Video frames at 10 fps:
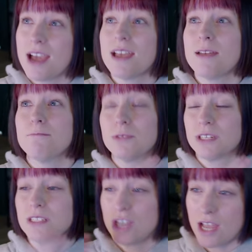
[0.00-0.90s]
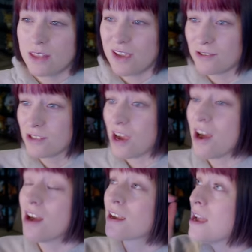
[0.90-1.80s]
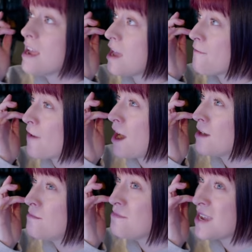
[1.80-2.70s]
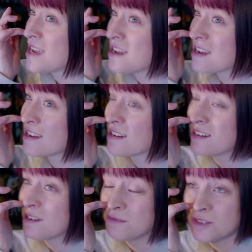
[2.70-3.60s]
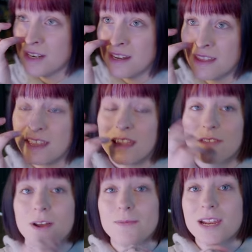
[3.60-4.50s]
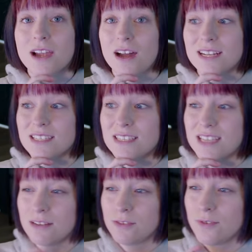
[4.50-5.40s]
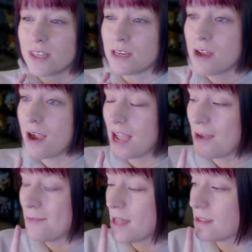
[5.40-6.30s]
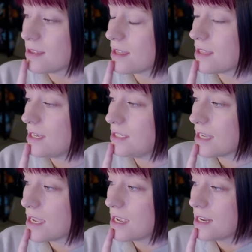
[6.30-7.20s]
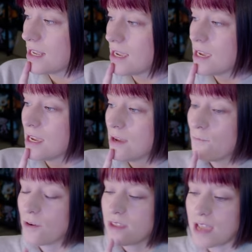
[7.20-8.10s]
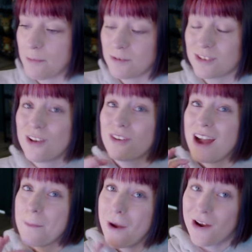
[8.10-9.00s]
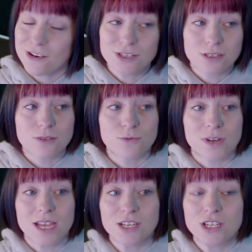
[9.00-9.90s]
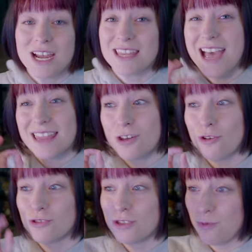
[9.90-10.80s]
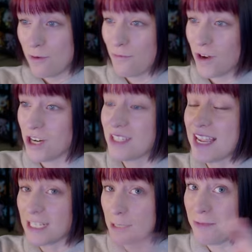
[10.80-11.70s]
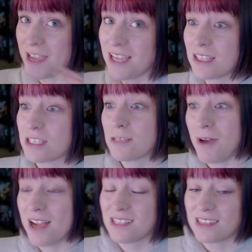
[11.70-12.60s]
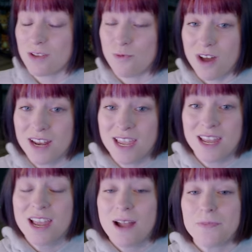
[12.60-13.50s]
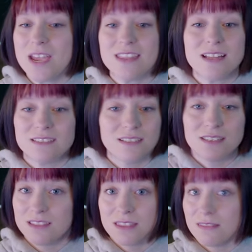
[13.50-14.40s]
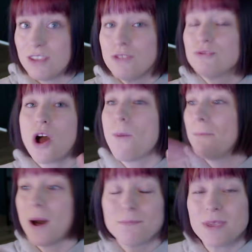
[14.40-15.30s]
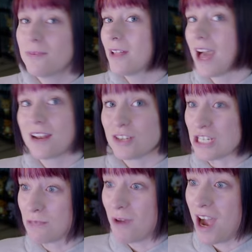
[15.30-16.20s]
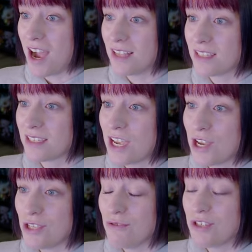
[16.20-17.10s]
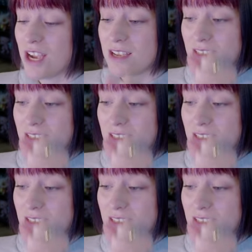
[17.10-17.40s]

and put Jay on the other song. I'm trying to think. If I'm being honest, instead of doing the knockout method that they did for the episode, I partially wish that those who were first, they got to pick the spots that they wanted. And then you don't bump people out of their spots. You just,